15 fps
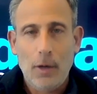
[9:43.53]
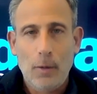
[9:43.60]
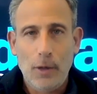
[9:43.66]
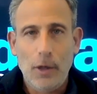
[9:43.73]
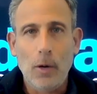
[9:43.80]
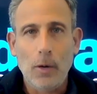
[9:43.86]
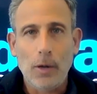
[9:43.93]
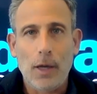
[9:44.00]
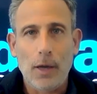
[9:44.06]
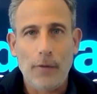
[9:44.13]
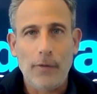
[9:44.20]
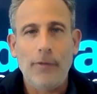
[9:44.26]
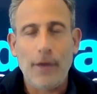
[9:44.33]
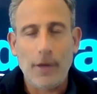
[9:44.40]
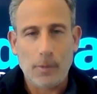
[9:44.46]
We don't
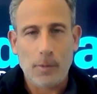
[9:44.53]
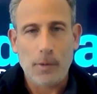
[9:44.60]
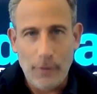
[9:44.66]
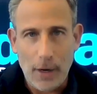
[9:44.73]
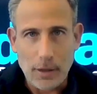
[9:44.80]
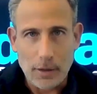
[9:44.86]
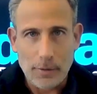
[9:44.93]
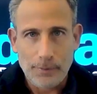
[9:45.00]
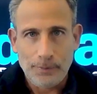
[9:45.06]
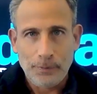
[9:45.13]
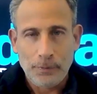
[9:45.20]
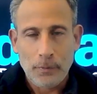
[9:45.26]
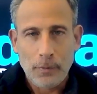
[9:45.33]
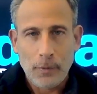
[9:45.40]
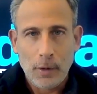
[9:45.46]
give investment advice.
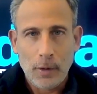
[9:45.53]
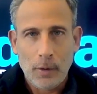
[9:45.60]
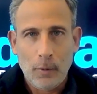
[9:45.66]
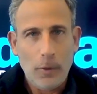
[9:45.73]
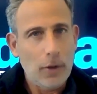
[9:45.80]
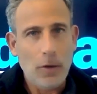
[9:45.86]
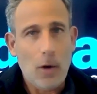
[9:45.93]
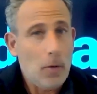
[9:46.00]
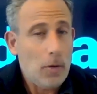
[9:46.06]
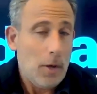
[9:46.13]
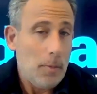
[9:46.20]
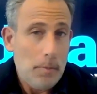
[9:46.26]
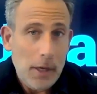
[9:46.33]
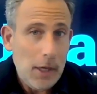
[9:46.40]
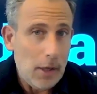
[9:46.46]
We don't
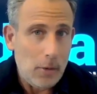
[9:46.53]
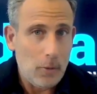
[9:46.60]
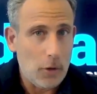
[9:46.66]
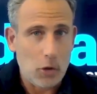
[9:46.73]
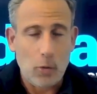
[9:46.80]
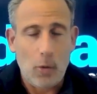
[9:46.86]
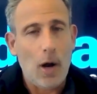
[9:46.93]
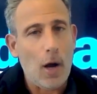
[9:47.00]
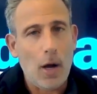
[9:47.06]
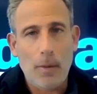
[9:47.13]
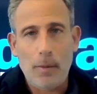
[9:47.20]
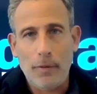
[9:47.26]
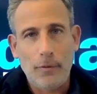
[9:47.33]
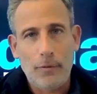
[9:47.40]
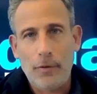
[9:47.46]
compete with
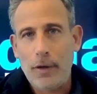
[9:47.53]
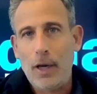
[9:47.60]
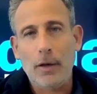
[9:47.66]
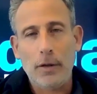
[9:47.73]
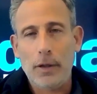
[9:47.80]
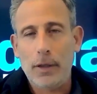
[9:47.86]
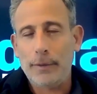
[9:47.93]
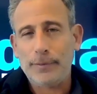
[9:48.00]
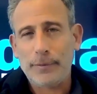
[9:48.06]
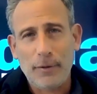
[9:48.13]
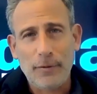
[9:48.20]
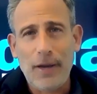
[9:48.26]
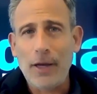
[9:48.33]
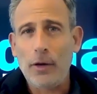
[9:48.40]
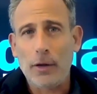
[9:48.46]
Schwab and Fidelity and
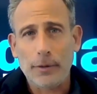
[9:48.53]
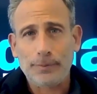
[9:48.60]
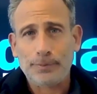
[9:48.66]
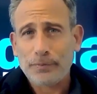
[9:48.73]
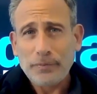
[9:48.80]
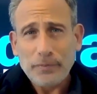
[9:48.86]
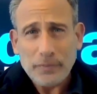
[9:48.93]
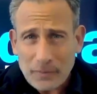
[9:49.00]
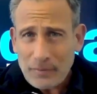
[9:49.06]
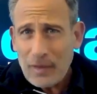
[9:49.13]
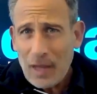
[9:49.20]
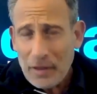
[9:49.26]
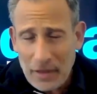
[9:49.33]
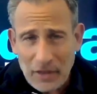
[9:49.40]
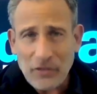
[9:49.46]
Vanguard.
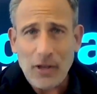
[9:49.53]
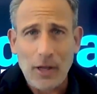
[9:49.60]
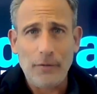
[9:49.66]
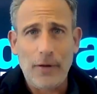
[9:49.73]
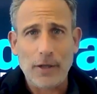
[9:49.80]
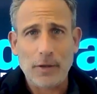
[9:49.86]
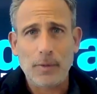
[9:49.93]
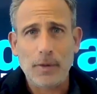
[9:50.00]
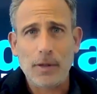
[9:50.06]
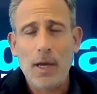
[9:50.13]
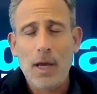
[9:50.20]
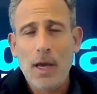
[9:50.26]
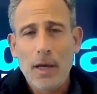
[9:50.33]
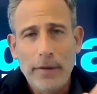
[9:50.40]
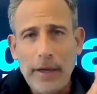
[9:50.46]
They sell investments.
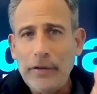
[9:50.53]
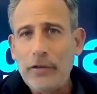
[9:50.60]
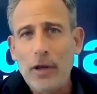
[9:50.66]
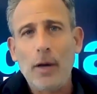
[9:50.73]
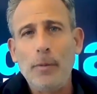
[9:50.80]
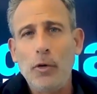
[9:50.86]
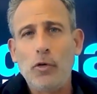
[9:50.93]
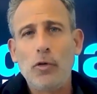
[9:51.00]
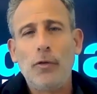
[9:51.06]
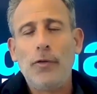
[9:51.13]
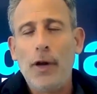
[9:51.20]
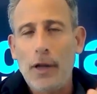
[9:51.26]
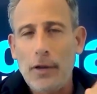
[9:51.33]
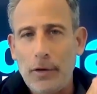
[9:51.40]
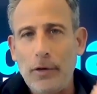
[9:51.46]
They sell mutual
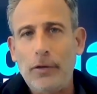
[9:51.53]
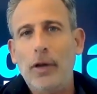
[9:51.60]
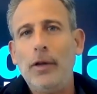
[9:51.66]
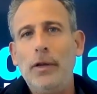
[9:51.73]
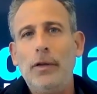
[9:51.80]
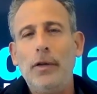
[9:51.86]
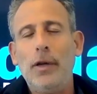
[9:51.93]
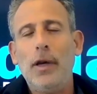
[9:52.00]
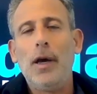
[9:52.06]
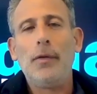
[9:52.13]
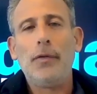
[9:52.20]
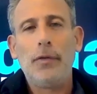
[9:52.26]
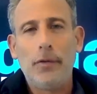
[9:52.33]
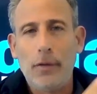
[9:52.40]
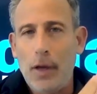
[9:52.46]
funds. They sell
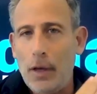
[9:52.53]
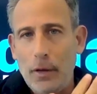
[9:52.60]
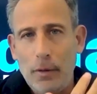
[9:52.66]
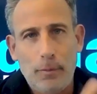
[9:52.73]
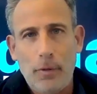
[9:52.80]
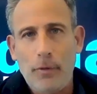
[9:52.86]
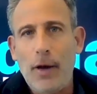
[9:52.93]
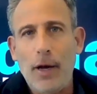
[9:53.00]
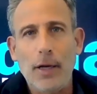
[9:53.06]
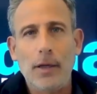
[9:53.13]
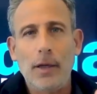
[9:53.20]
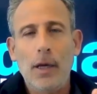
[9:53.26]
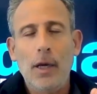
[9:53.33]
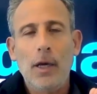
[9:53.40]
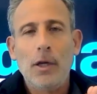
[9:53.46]
ETFs. They
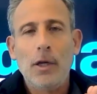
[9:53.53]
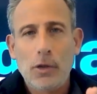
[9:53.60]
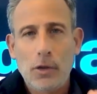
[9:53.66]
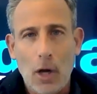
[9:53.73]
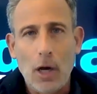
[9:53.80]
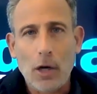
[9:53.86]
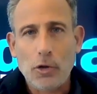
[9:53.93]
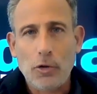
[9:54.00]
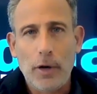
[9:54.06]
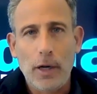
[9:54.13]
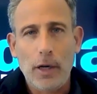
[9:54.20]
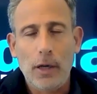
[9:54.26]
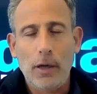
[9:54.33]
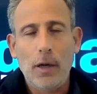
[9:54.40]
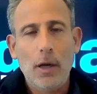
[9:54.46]
provide stock
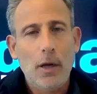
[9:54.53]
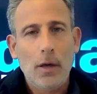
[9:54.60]
trading.